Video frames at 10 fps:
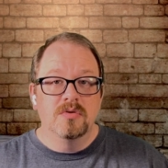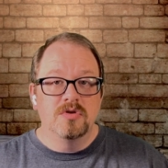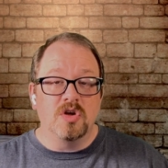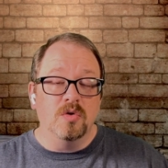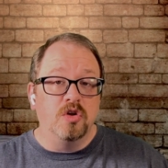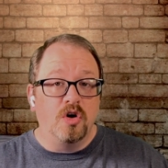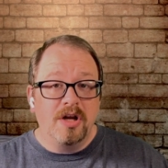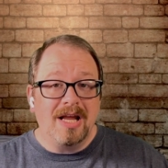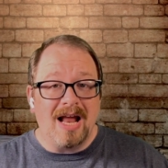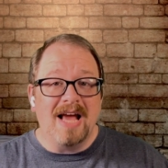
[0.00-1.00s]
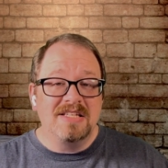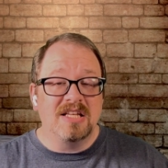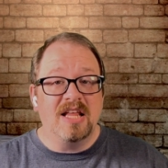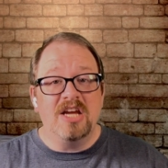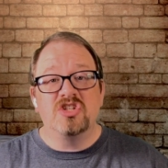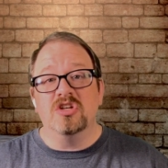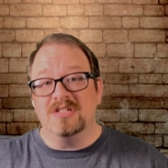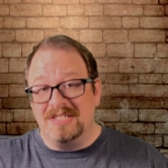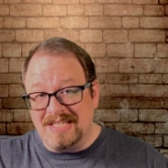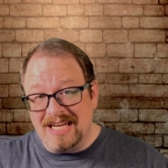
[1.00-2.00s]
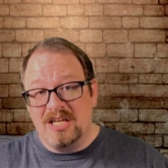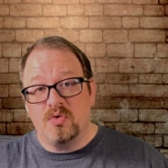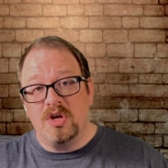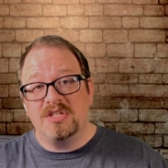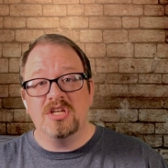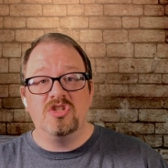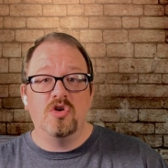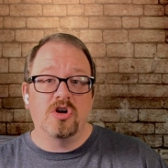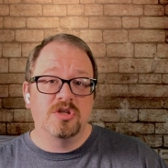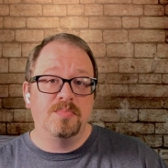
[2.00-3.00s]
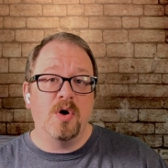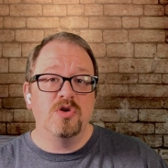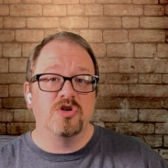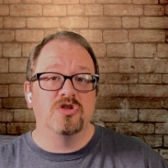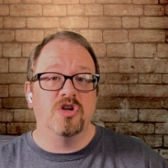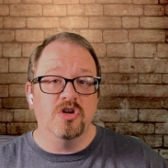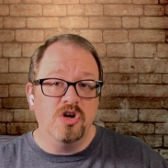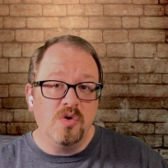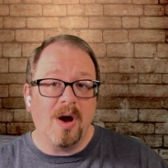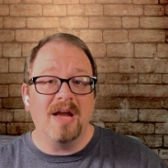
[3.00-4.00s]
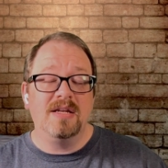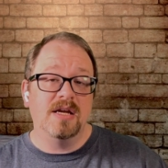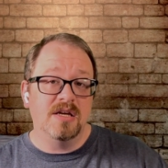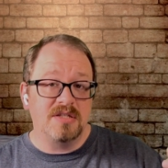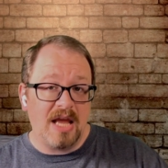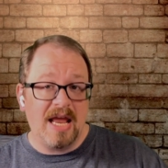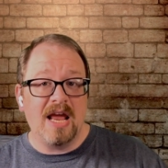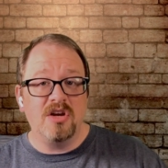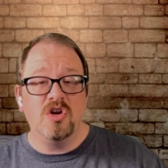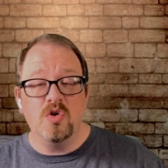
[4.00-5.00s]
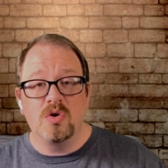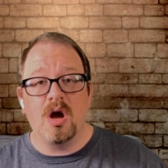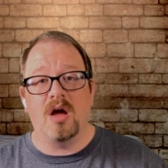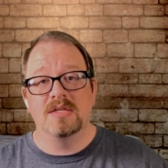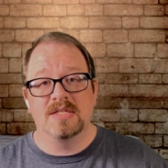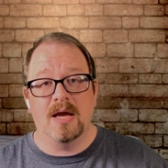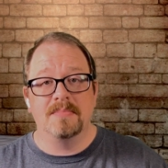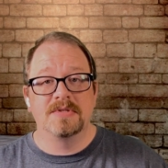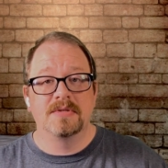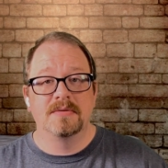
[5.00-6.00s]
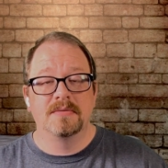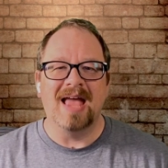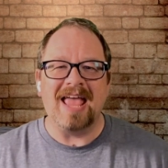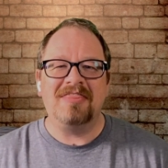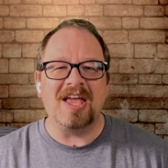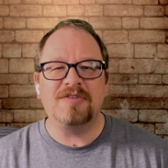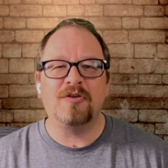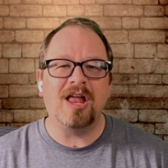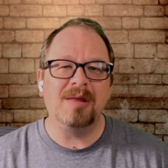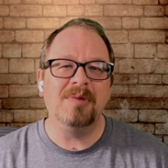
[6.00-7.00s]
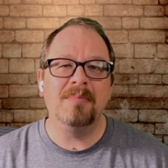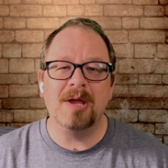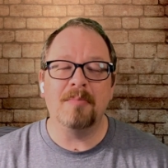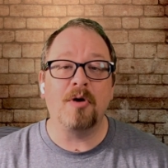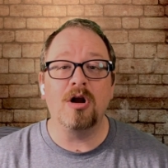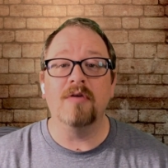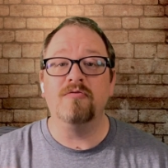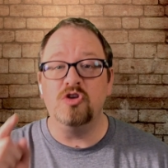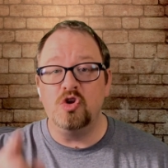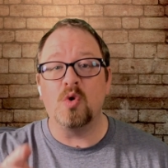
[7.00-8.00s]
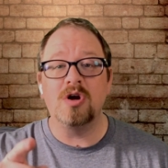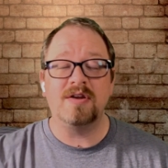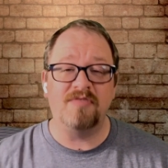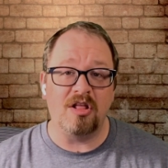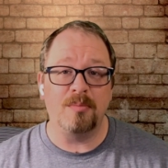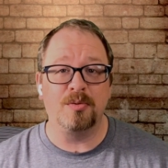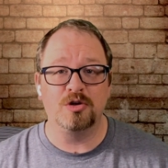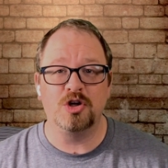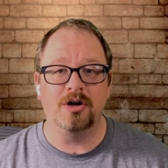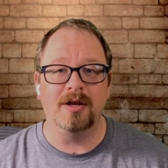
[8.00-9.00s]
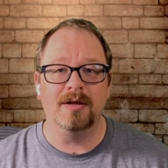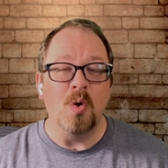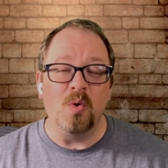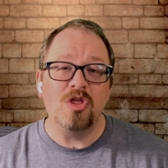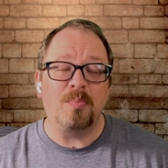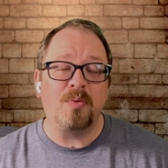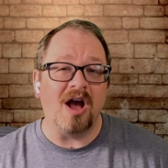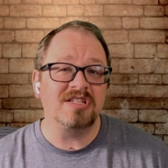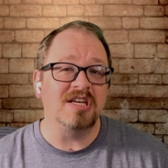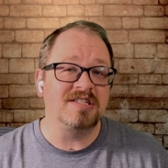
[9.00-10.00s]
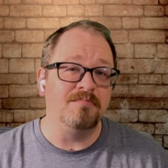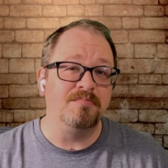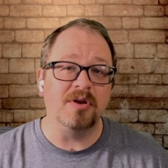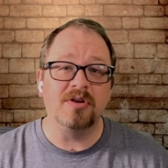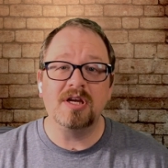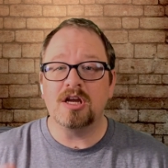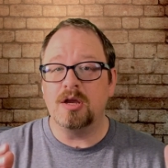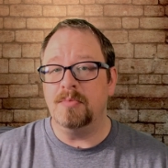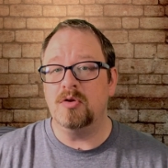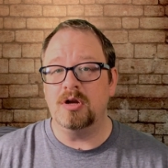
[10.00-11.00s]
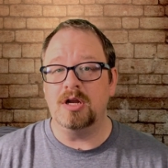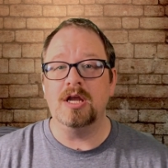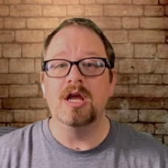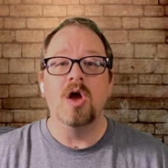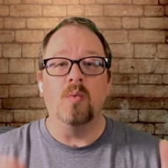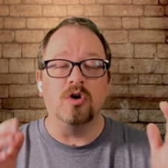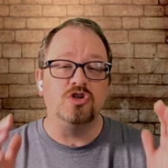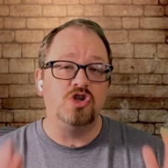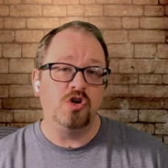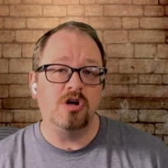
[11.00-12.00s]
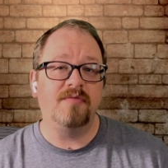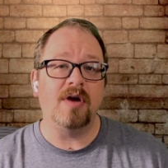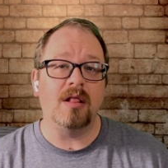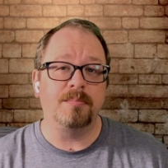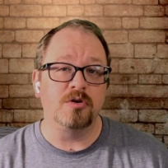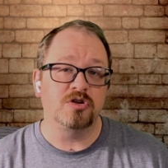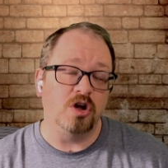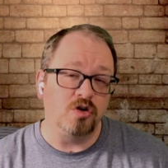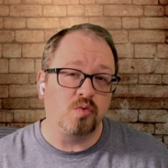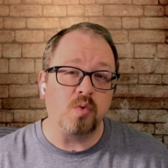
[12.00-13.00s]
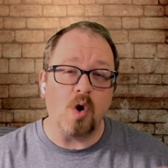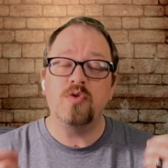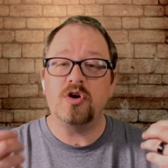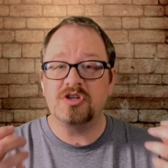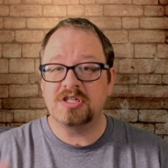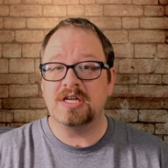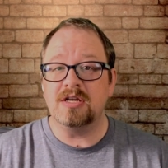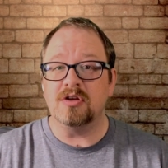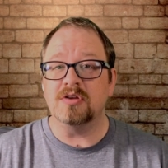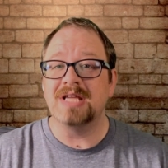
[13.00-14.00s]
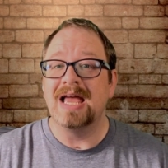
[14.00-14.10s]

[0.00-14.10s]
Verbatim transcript: So, learning in isolation decreases your exposure to new ideas and new concepts. Hey, thanks for letting me be a part of your developer journey. We're in the process of building a community where junior developers can grow their skills